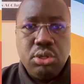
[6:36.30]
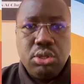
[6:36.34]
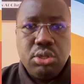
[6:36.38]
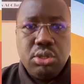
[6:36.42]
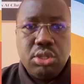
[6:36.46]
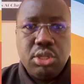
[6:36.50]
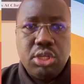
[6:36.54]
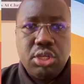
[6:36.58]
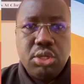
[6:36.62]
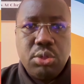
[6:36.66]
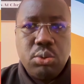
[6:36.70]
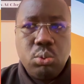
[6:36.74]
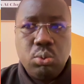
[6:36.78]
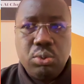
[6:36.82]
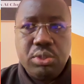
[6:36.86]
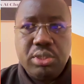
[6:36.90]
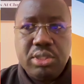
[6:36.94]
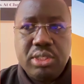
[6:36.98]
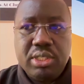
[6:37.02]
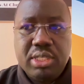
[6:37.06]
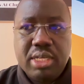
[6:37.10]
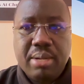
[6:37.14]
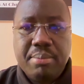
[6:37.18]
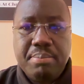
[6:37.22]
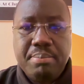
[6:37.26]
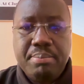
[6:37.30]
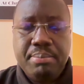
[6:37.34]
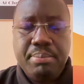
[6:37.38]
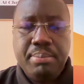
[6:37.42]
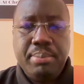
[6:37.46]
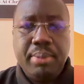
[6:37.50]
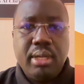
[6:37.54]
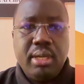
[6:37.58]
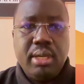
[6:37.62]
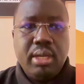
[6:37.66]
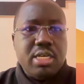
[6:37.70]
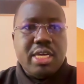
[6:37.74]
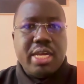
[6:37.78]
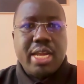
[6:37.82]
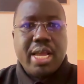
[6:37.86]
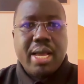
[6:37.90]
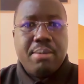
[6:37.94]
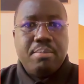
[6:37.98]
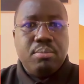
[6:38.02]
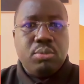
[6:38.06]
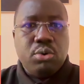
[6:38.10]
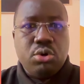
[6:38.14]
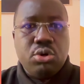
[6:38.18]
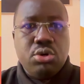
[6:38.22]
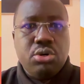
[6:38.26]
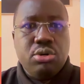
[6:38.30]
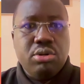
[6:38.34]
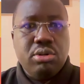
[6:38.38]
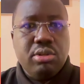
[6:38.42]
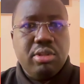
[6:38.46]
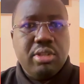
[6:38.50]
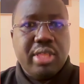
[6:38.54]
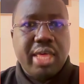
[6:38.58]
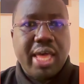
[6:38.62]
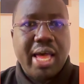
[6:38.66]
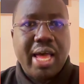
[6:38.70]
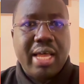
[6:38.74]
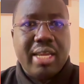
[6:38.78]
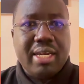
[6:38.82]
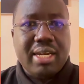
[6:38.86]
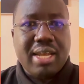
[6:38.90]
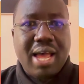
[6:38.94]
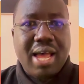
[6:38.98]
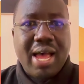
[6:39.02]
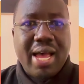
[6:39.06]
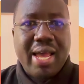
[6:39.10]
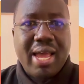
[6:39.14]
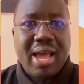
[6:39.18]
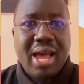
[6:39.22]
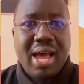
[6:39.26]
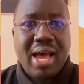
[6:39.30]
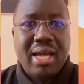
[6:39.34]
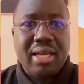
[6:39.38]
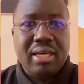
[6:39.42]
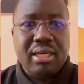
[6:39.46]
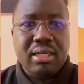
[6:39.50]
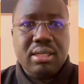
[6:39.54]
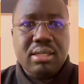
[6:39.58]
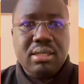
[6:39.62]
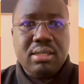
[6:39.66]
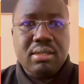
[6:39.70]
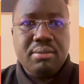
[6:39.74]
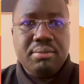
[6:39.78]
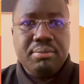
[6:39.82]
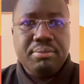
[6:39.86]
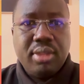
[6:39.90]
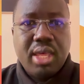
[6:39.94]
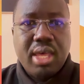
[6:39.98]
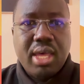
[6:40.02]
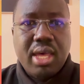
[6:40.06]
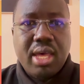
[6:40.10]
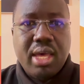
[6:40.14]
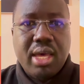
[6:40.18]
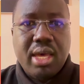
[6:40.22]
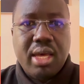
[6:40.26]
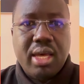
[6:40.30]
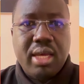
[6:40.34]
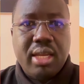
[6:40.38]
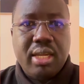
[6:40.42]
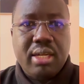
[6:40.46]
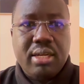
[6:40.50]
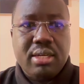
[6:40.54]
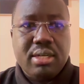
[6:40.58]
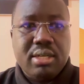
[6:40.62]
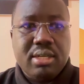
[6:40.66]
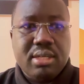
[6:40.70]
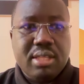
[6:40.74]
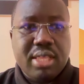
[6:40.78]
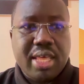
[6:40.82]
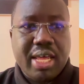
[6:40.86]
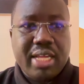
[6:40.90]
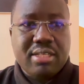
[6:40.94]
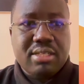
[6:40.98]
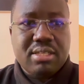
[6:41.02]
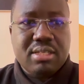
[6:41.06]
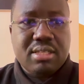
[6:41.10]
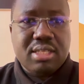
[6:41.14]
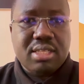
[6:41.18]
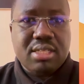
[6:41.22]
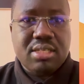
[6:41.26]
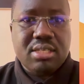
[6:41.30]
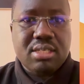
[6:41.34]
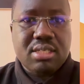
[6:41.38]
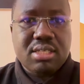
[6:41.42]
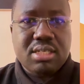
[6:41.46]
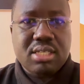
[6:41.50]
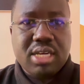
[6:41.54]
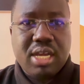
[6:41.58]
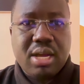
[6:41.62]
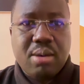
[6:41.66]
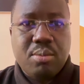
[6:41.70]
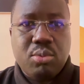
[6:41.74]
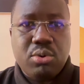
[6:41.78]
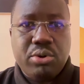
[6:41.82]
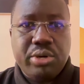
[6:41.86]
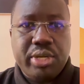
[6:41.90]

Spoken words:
the WhatsApp number that I added, and that's this number